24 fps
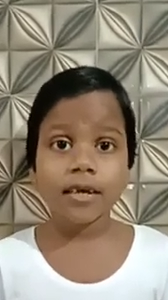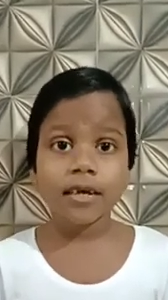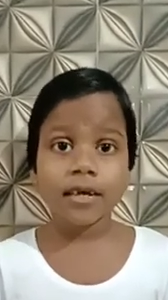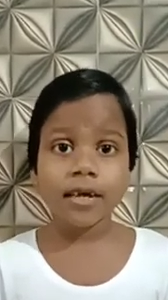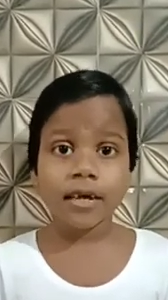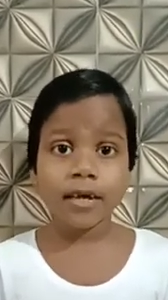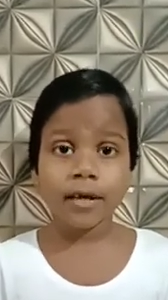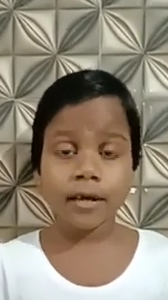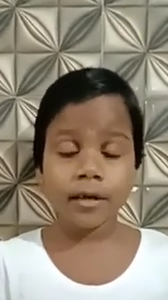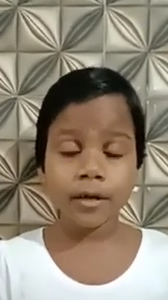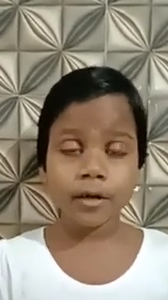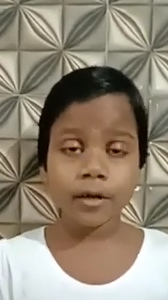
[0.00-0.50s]

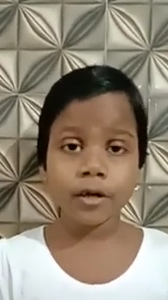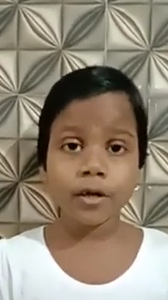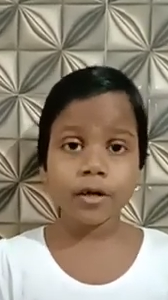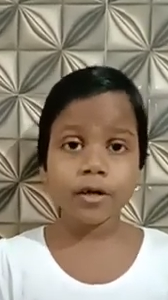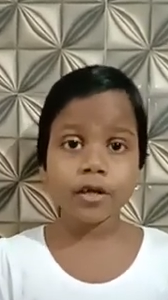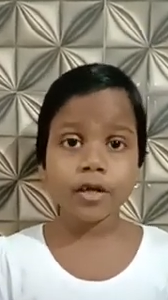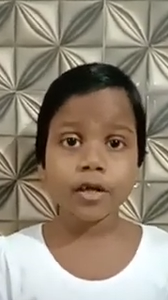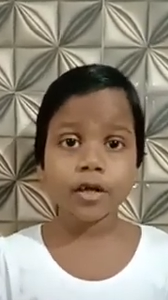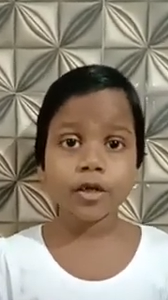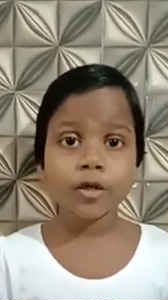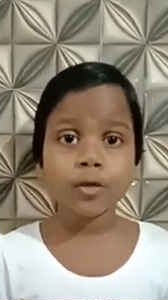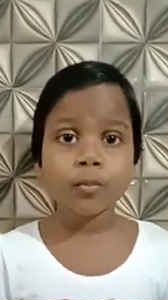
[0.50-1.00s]

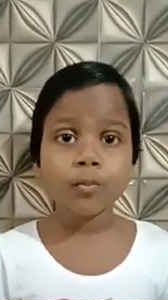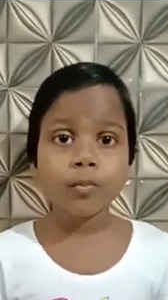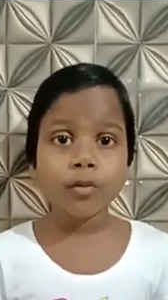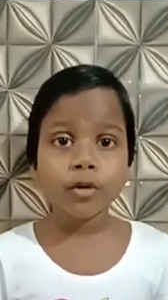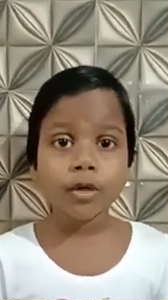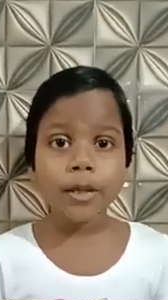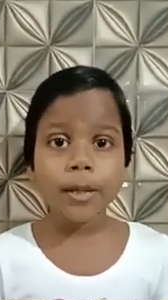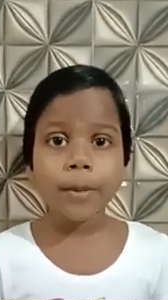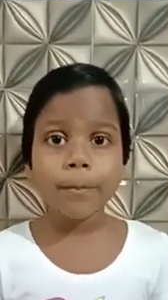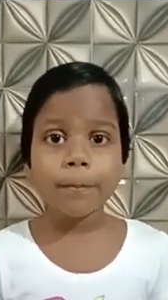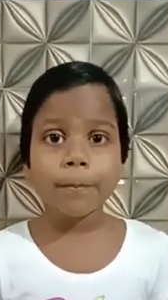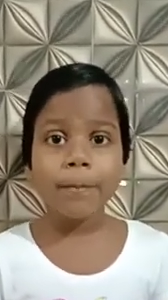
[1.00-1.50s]

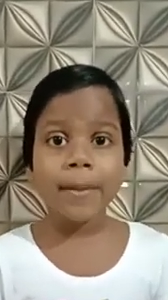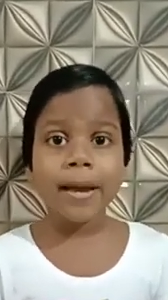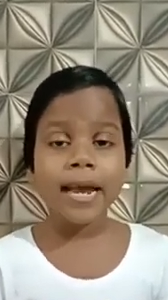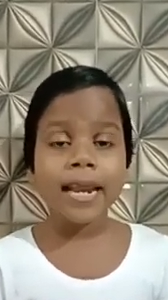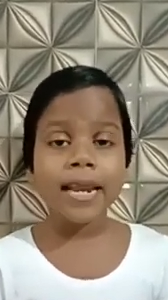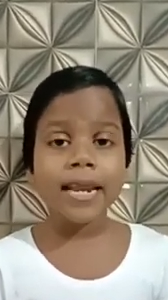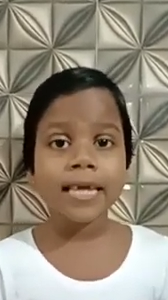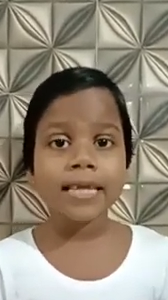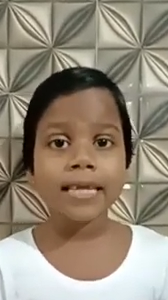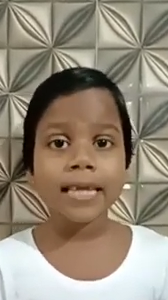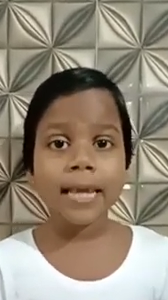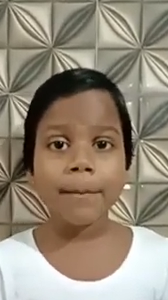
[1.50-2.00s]
the
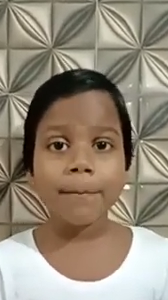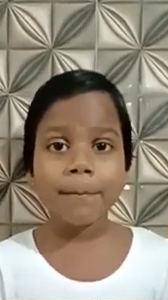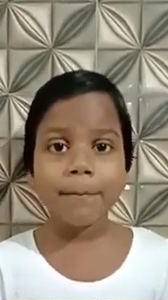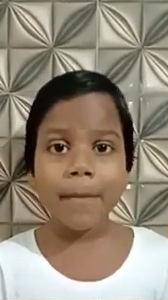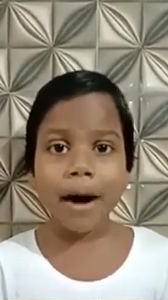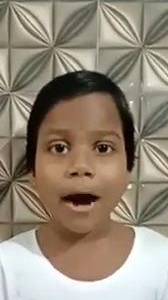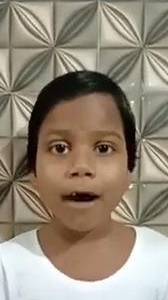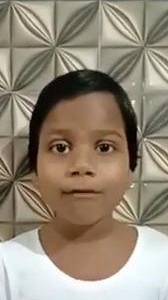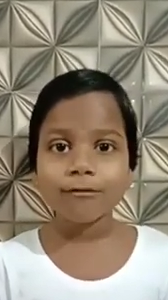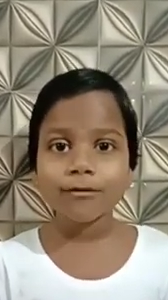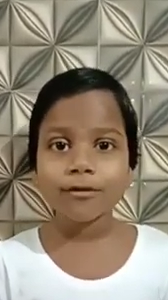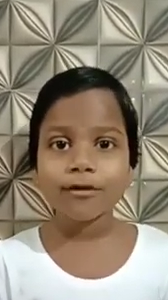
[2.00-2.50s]
pen in their
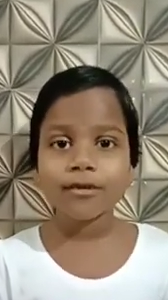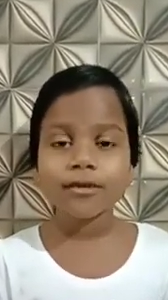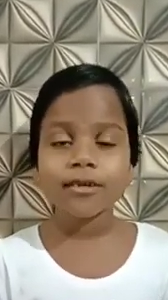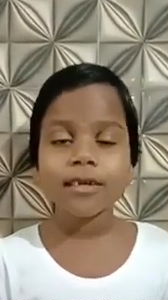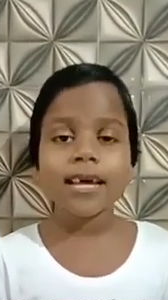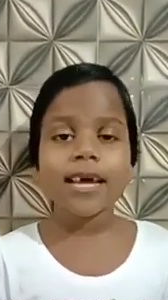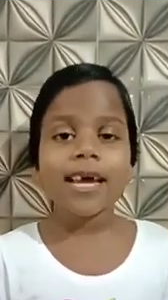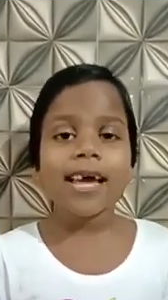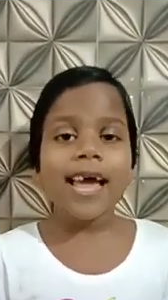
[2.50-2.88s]
mouth